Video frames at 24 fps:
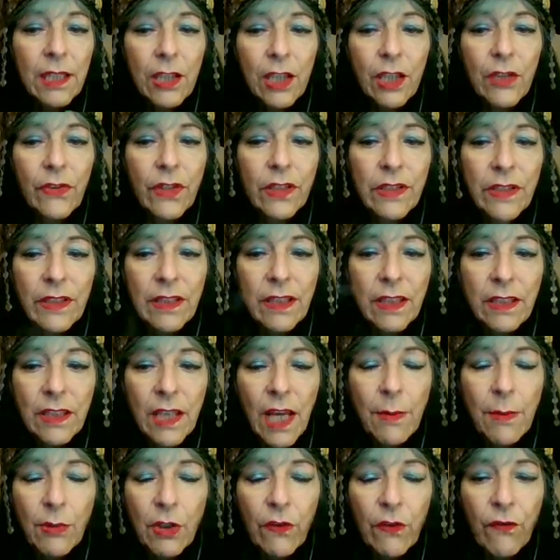This is the
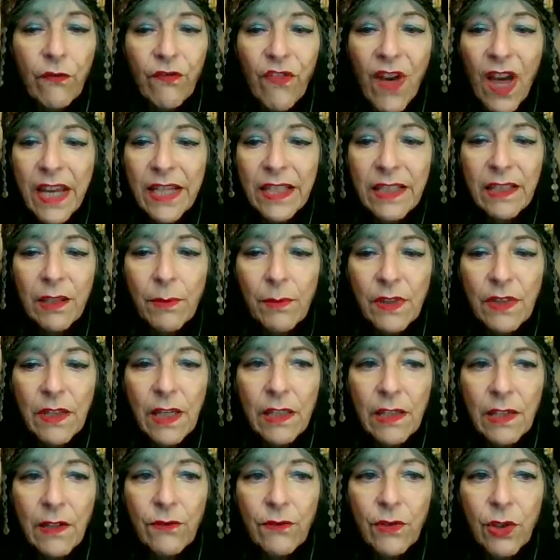time to find some
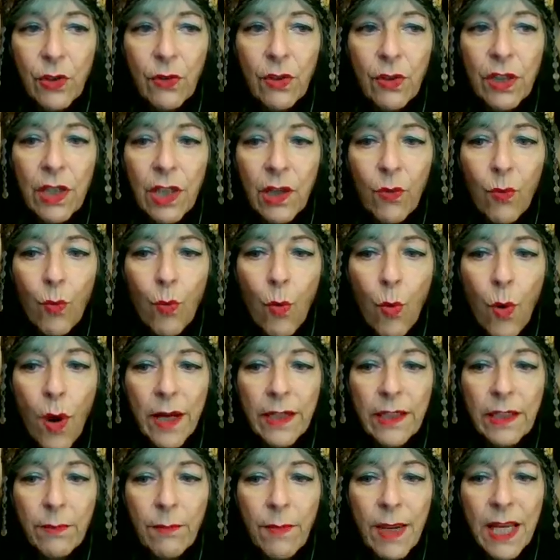sense of unity.
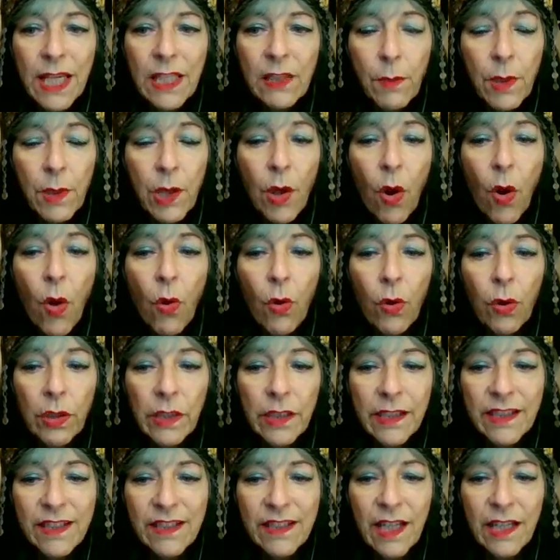What makes me whole
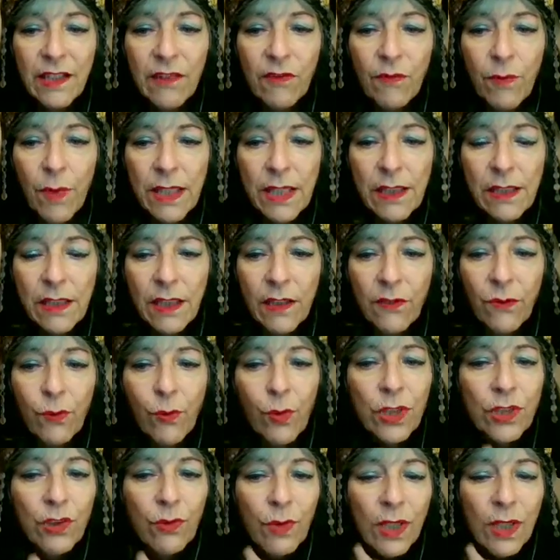inside of myself?
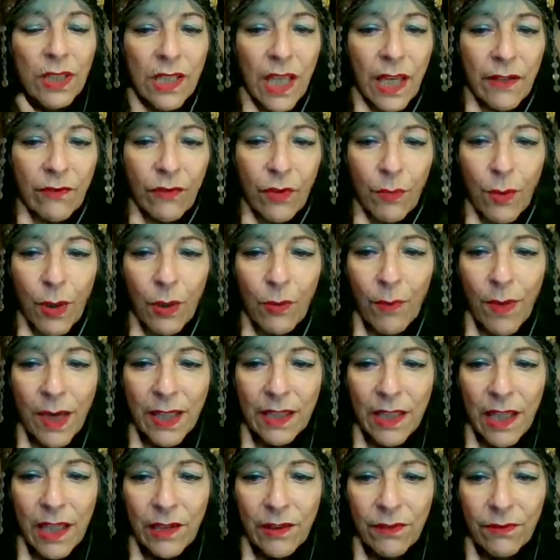What do I love about my
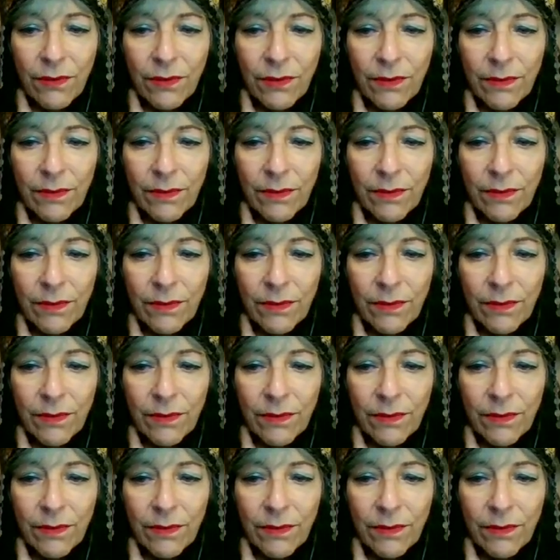life?